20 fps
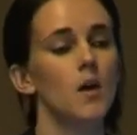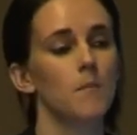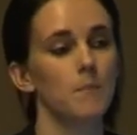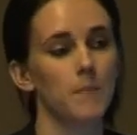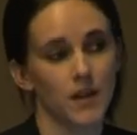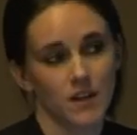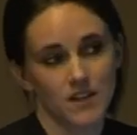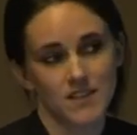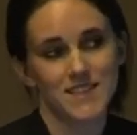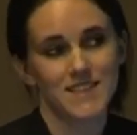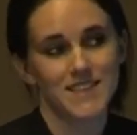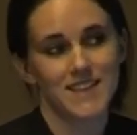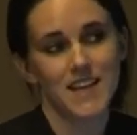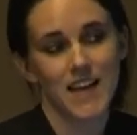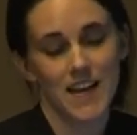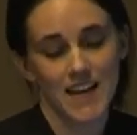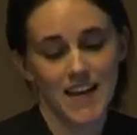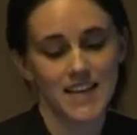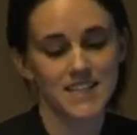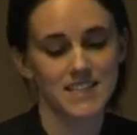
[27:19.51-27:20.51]
because
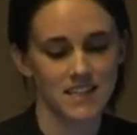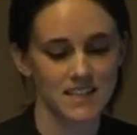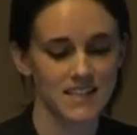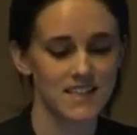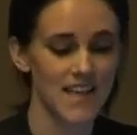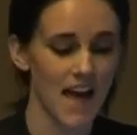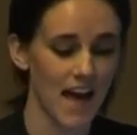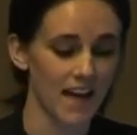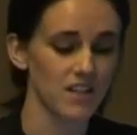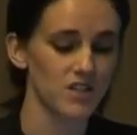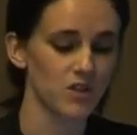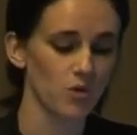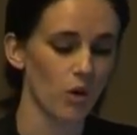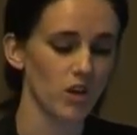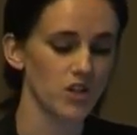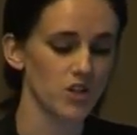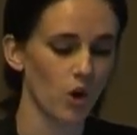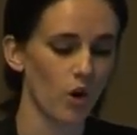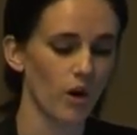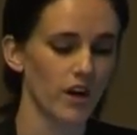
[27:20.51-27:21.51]
in essence, that is
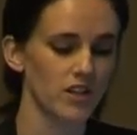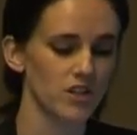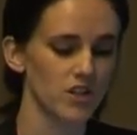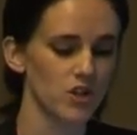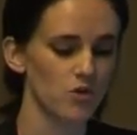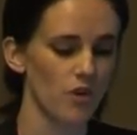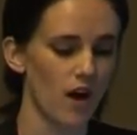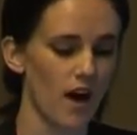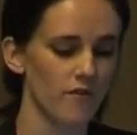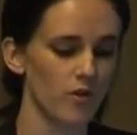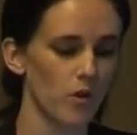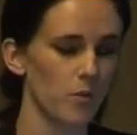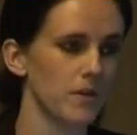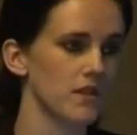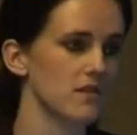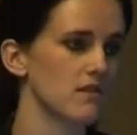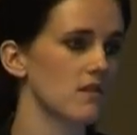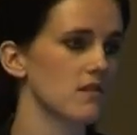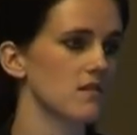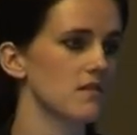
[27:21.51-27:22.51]
what's going to drive your
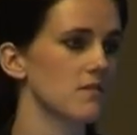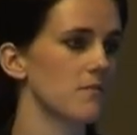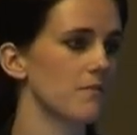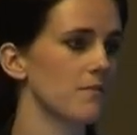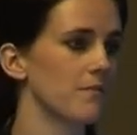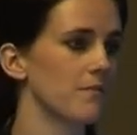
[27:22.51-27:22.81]
business.